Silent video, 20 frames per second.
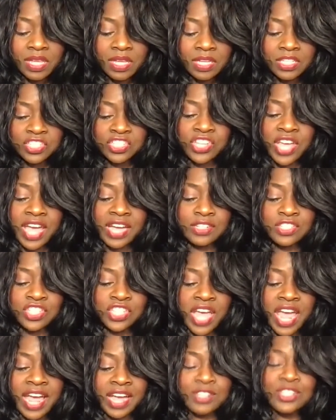Share,
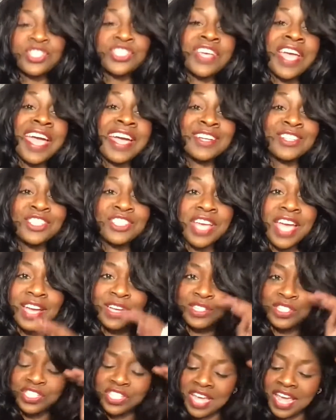share, share,
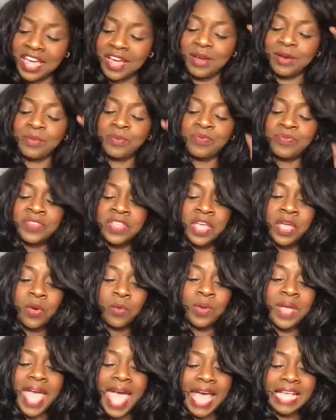share, share.
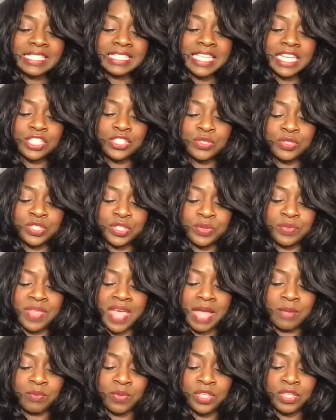We ask that you do
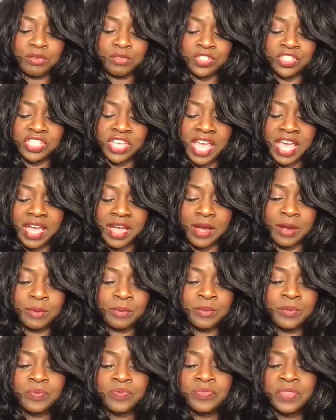that. When you
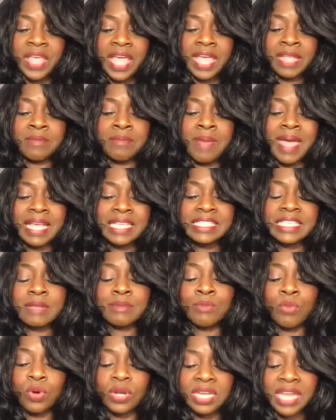share, it makes
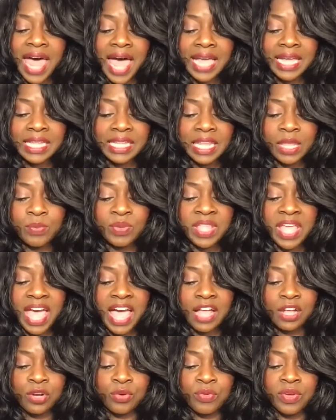it more likely with the
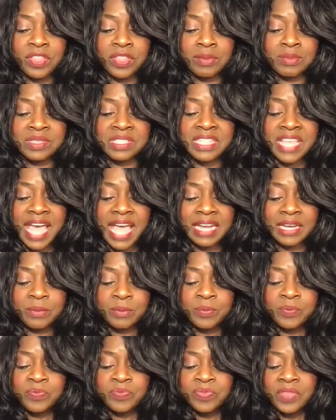algorithms that
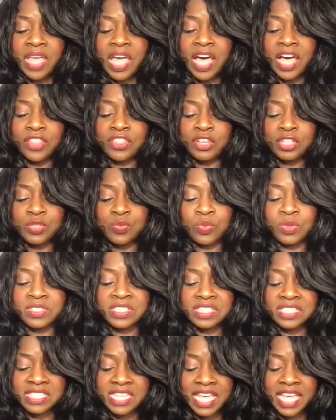others will
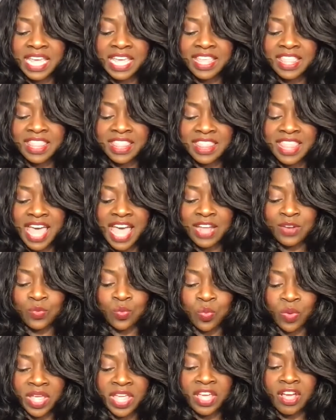see that
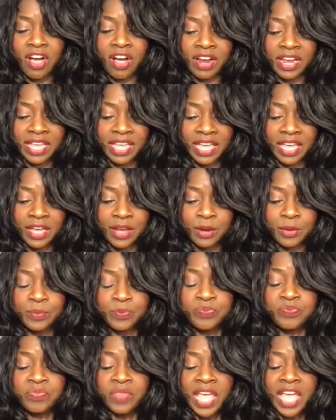we are here.
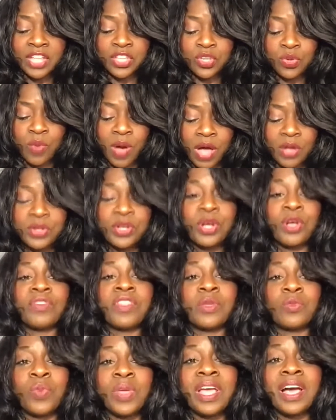And you all know
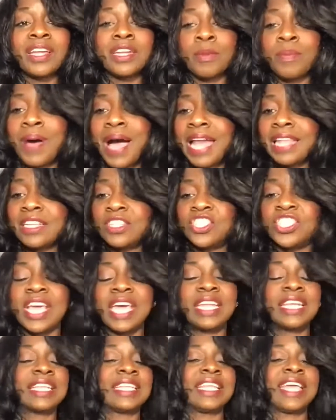that we
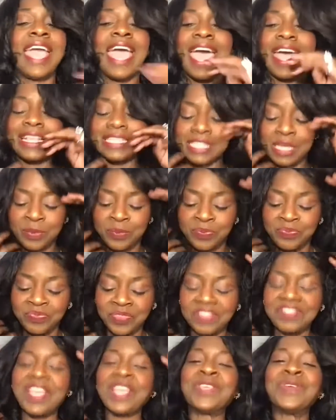unapologetically ask
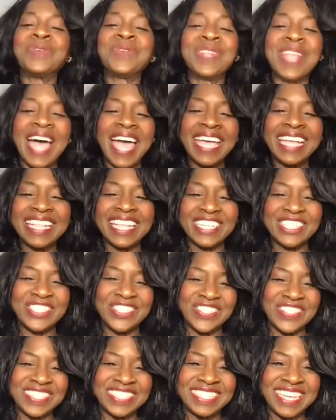that you like, that
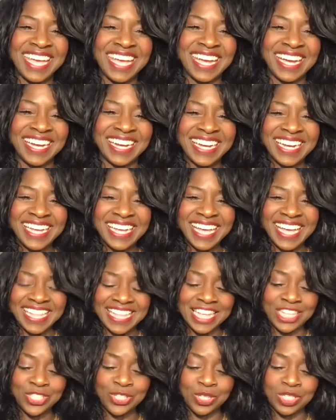you share, and
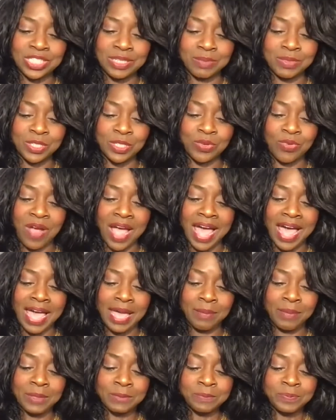that you
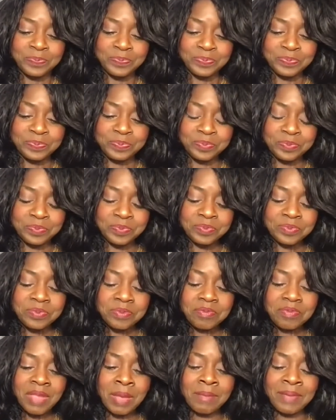subscribe,
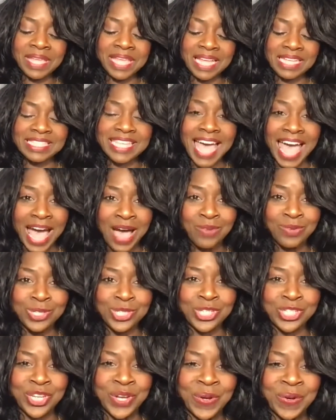because our
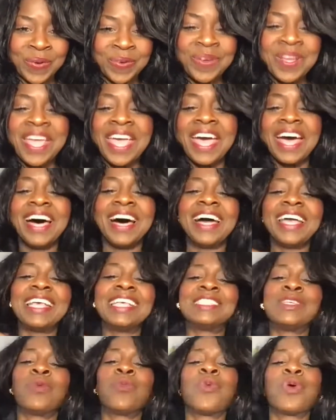show
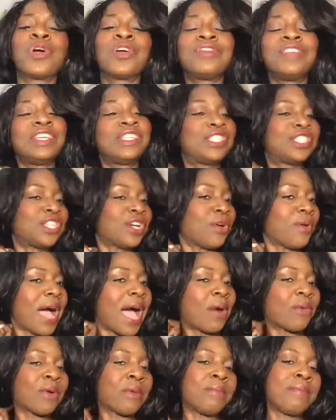is a worthy show.
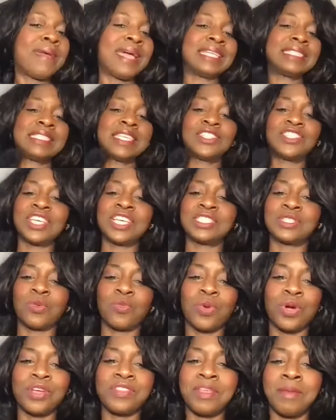Our message is a
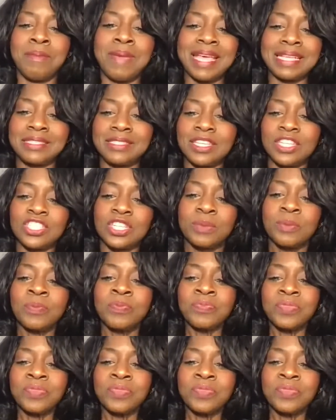worthy message.